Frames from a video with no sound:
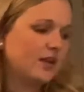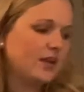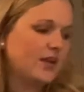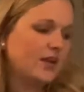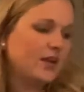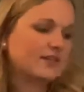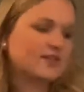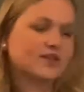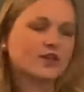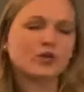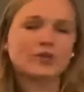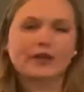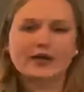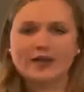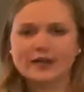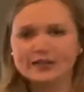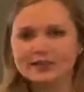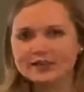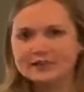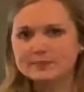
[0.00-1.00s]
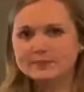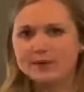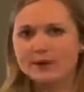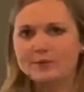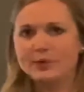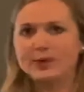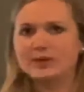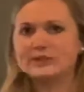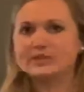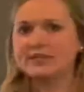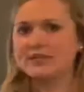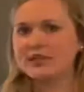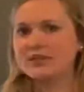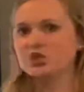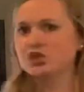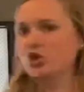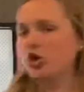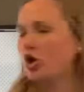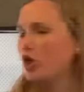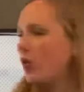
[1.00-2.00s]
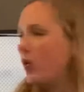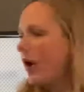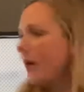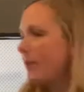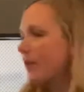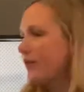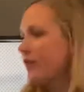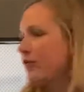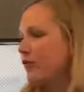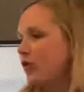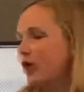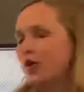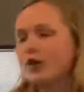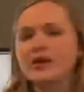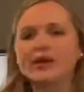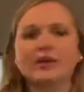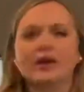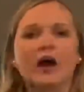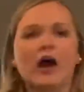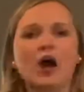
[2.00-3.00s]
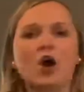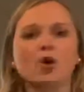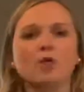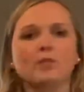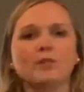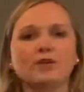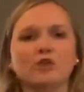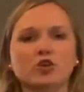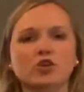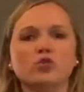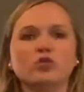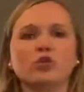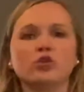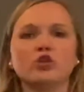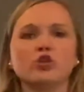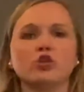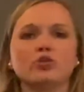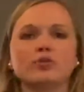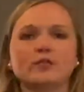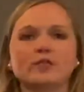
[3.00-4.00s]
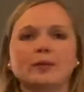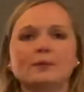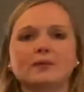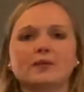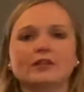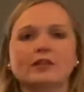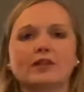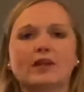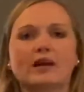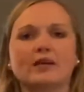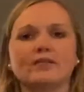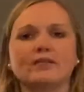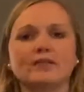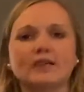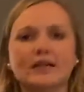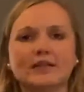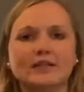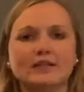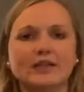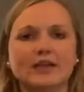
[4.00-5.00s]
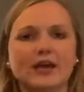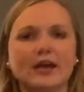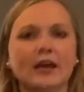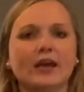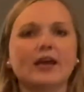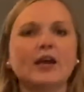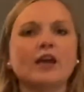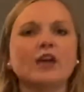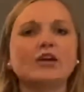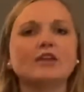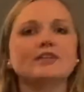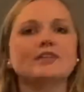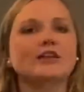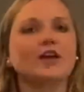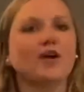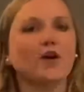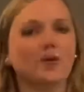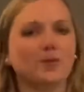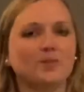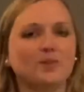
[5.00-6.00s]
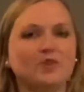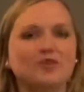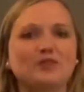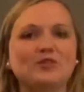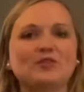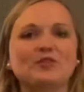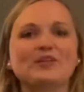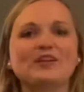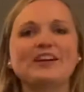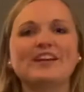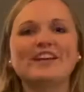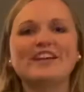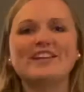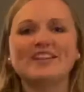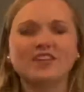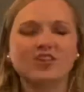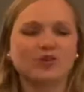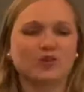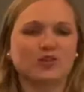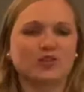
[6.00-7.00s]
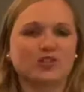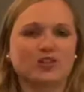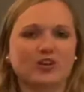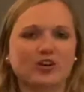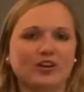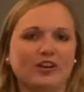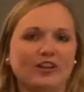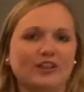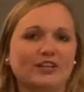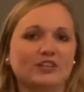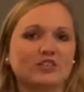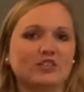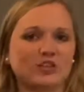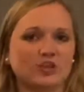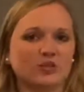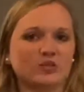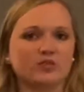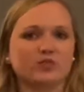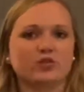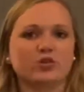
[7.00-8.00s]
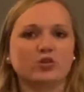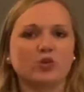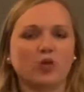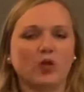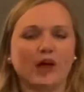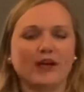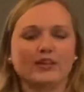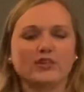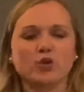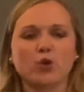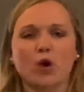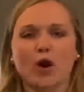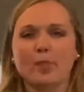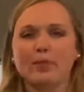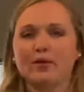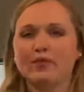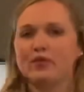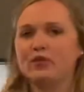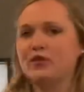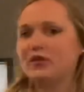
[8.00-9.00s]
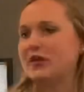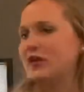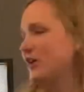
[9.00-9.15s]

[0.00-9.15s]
And so that is my presentation on cooperative learning. I hope that you can use something that I've said today to help you in your journey to utilize cooperative learning